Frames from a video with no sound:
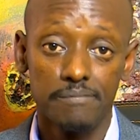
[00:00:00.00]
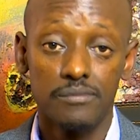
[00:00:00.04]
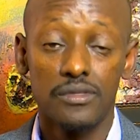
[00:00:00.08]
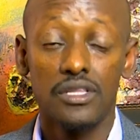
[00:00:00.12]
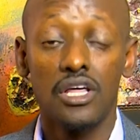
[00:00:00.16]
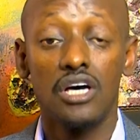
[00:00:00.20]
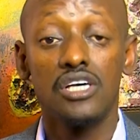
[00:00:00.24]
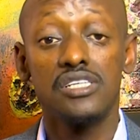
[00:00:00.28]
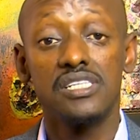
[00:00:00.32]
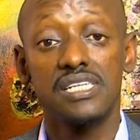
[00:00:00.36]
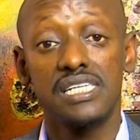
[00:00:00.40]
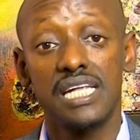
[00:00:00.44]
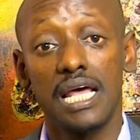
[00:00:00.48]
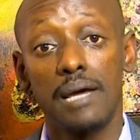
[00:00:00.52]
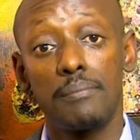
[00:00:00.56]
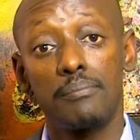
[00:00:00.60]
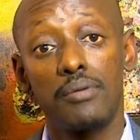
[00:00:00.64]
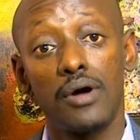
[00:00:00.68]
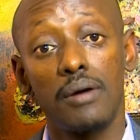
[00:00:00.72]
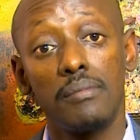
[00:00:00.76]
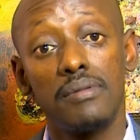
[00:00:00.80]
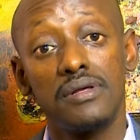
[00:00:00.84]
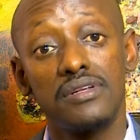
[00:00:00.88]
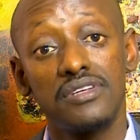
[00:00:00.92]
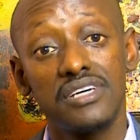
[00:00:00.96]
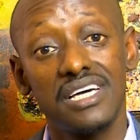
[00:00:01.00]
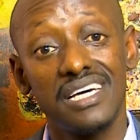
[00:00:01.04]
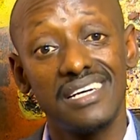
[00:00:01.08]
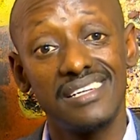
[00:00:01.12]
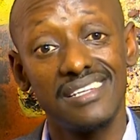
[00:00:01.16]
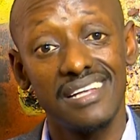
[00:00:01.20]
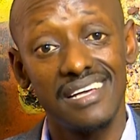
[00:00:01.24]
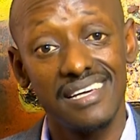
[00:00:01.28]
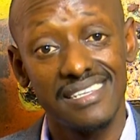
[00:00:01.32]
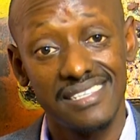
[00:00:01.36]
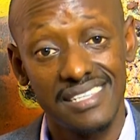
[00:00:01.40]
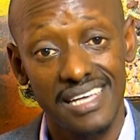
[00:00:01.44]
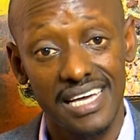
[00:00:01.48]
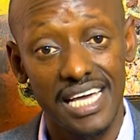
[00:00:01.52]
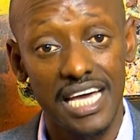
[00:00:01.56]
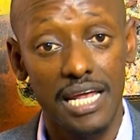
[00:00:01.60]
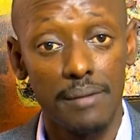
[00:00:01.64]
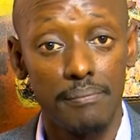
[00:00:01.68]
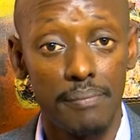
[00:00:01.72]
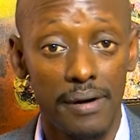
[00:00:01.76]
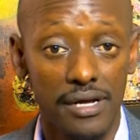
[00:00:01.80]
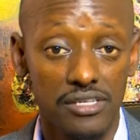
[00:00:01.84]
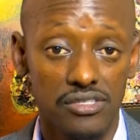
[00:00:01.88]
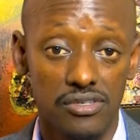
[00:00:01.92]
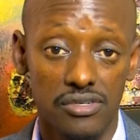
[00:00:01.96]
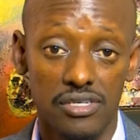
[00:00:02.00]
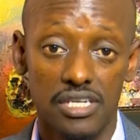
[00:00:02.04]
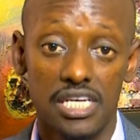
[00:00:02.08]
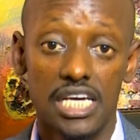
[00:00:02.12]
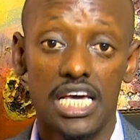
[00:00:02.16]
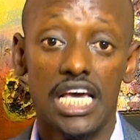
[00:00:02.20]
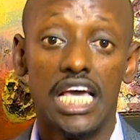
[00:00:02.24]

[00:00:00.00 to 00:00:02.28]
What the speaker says: Now is the time probably to get a second person.